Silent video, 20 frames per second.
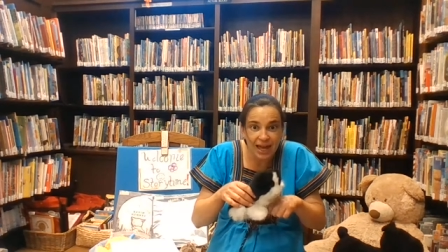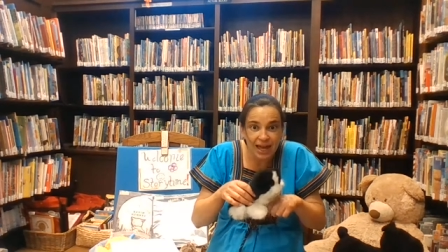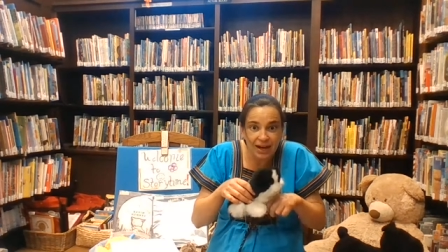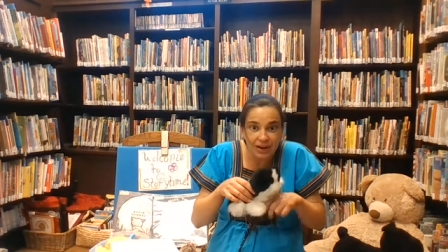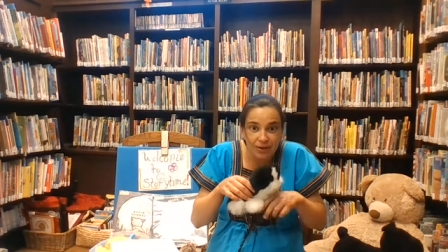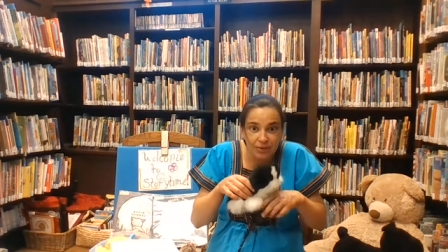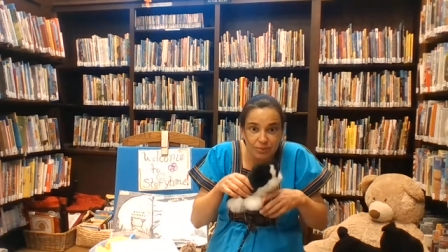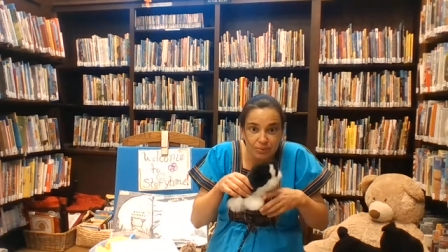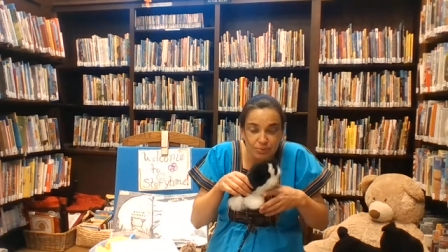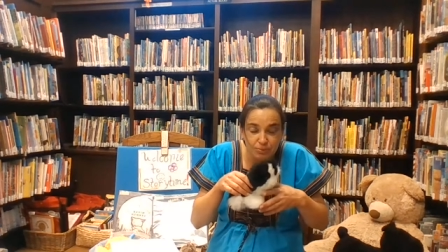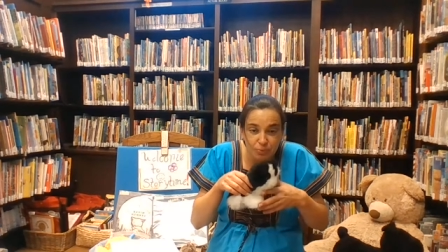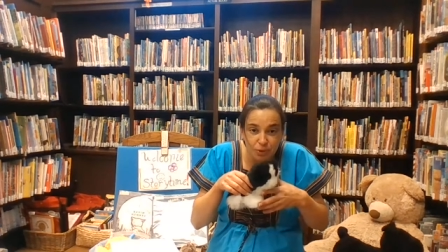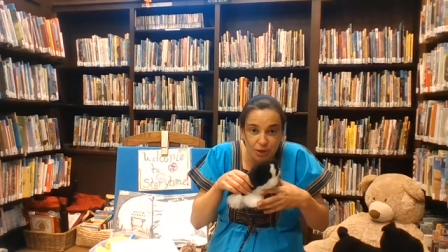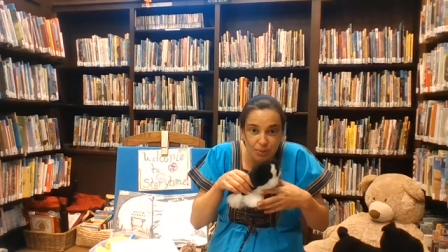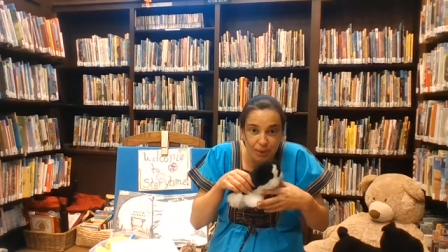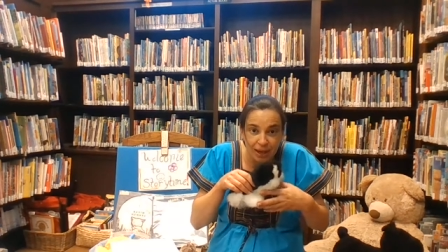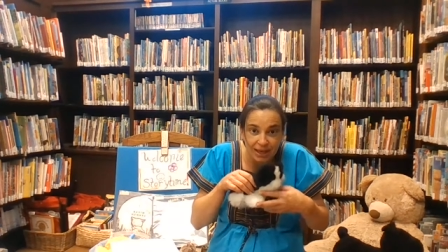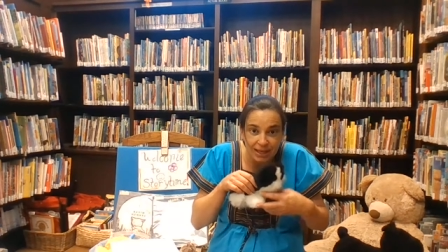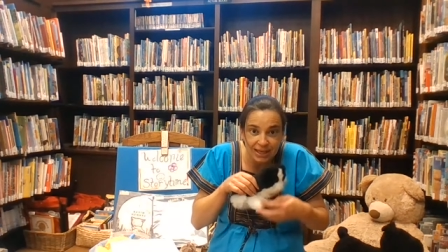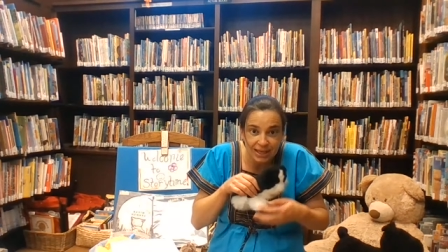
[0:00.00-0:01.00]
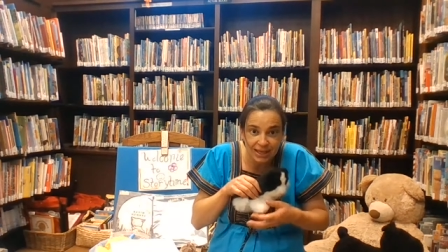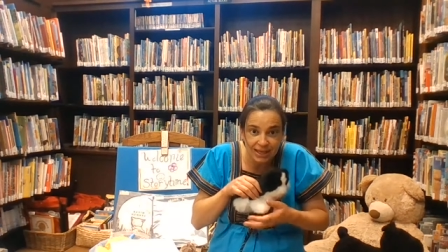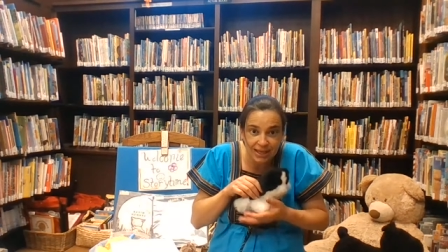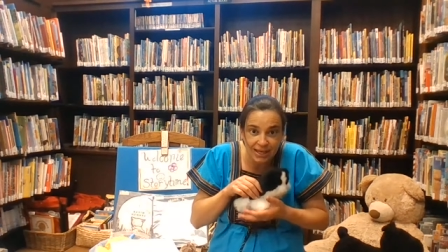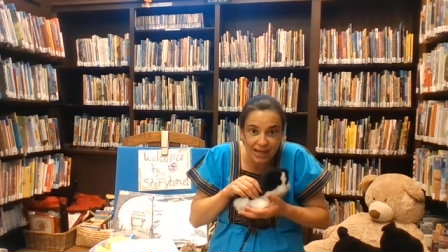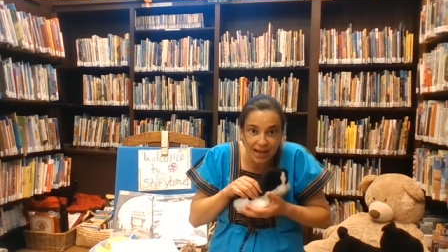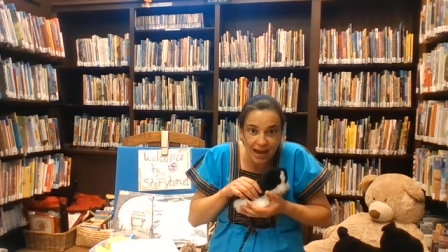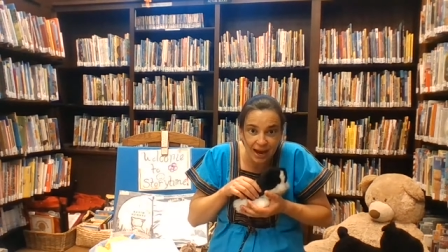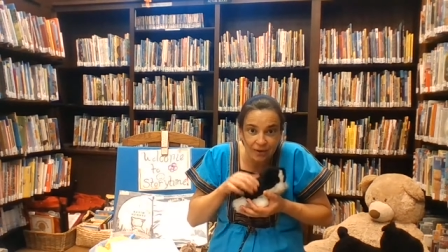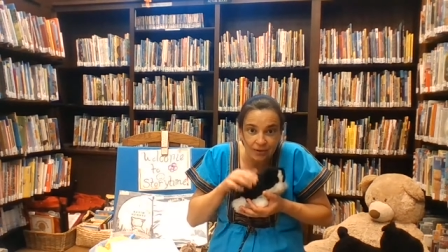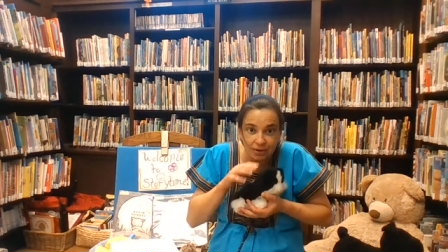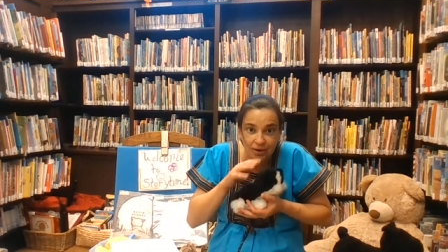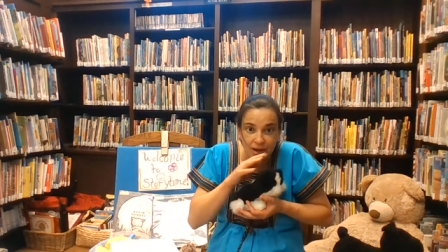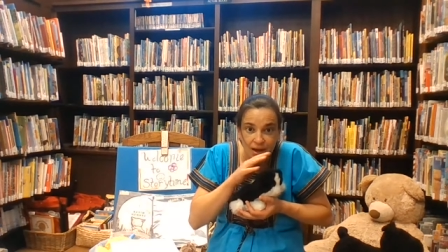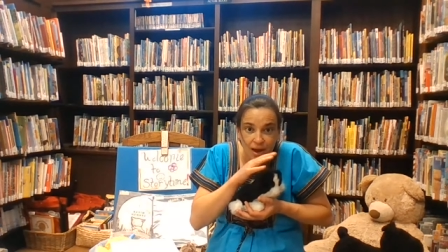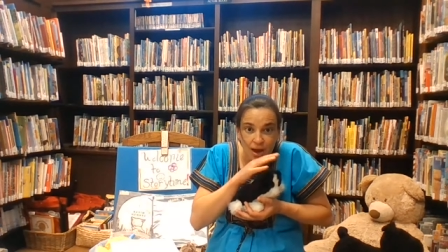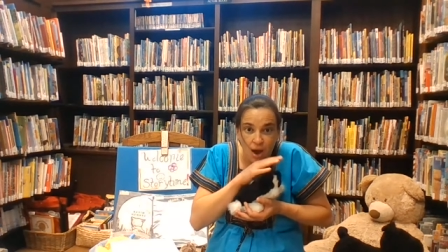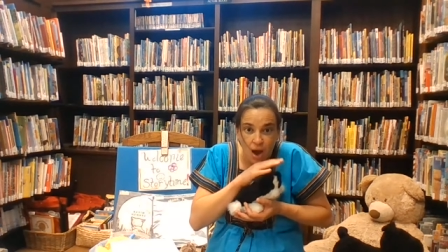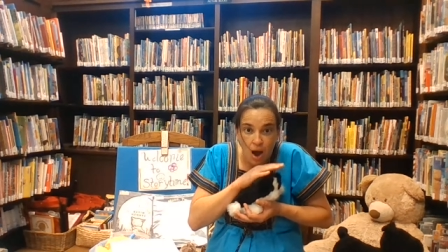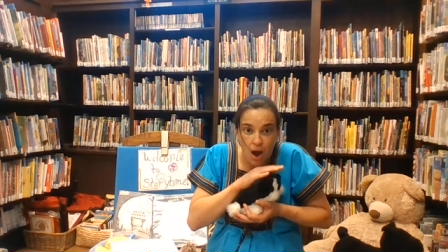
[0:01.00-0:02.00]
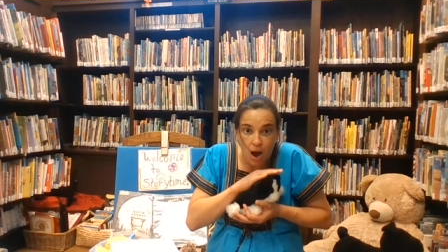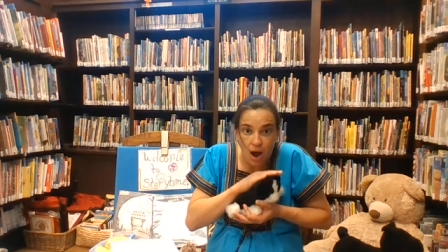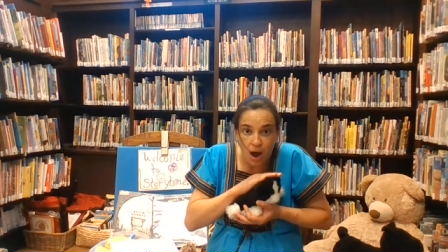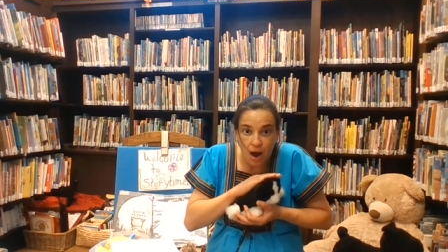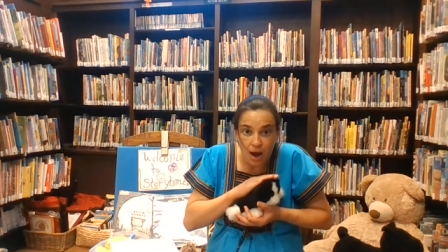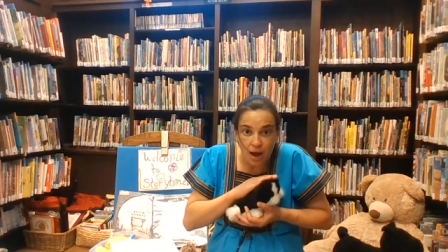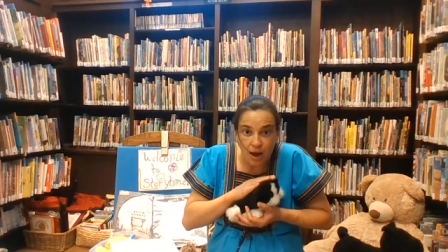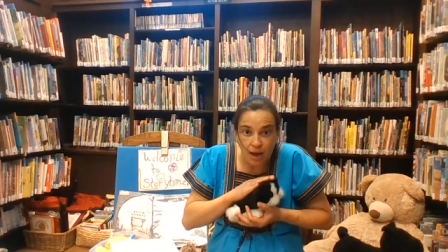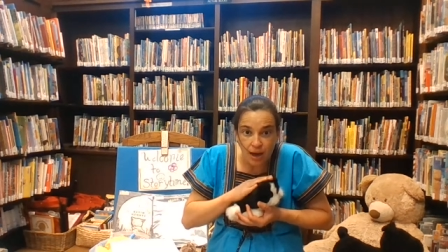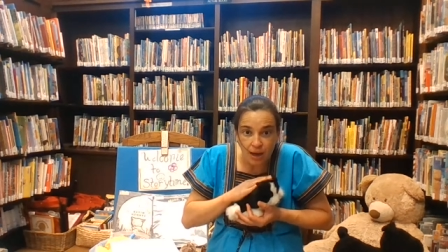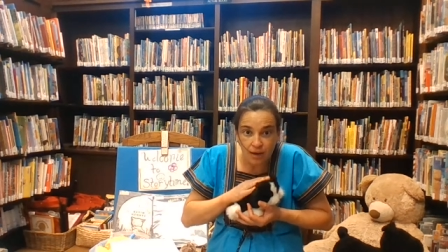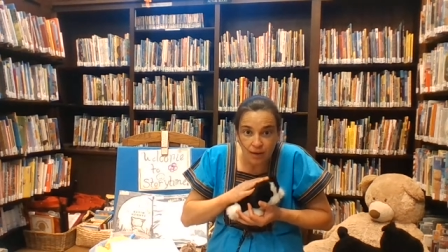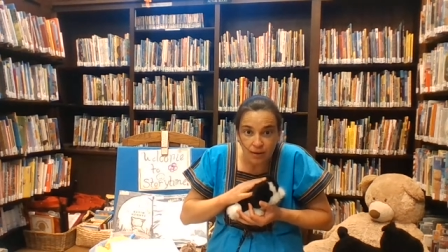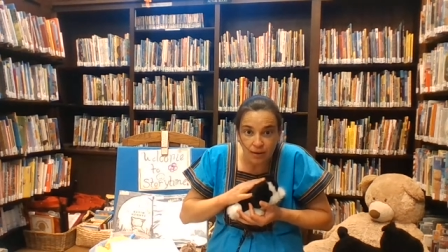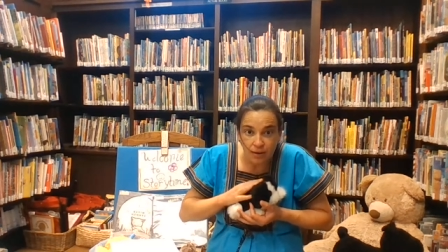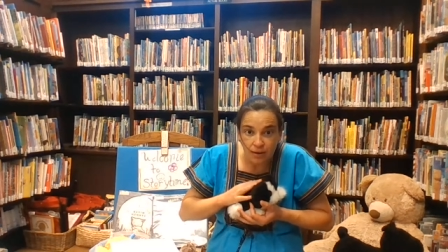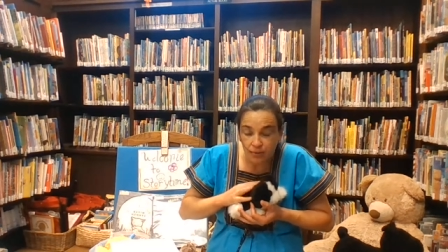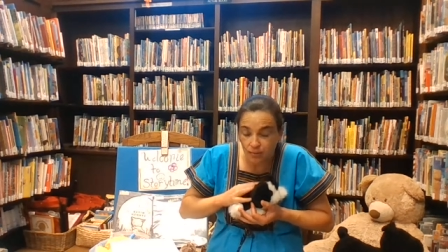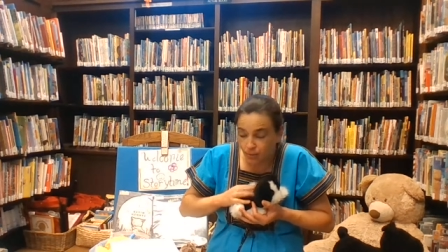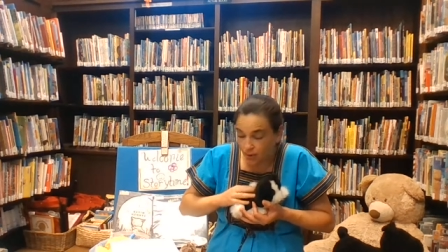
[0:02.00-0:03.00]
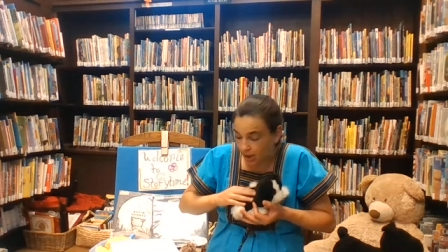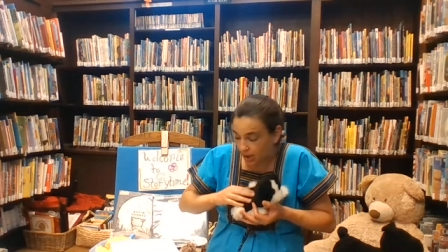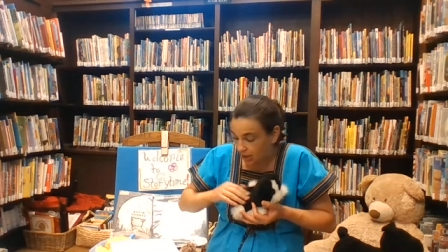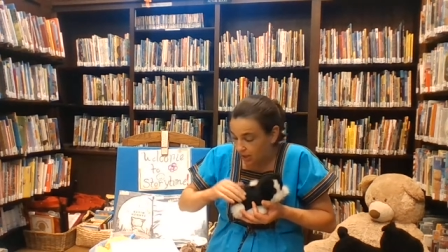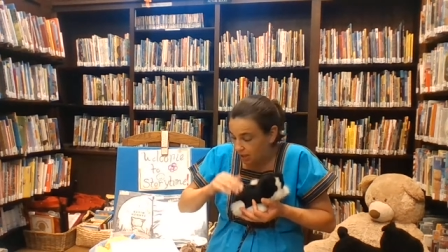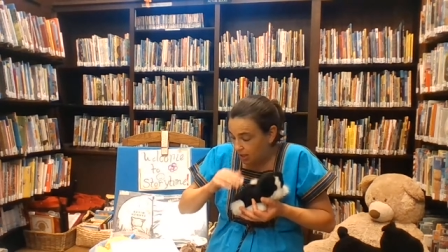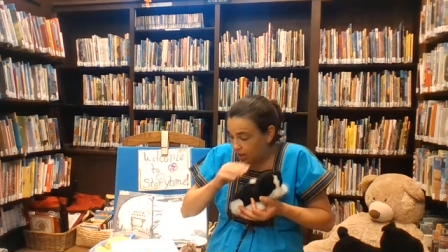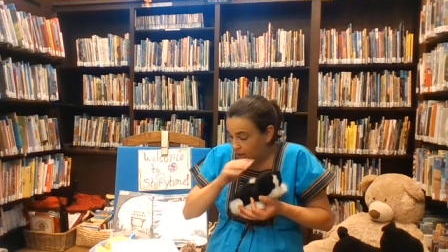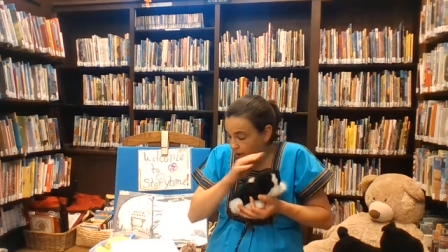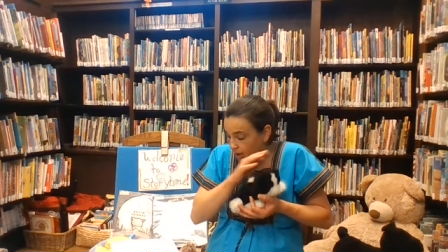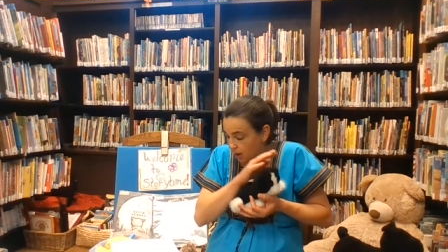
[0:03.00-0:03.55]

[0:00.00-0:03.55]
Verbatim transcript: I'll bring my kitty out. Ready?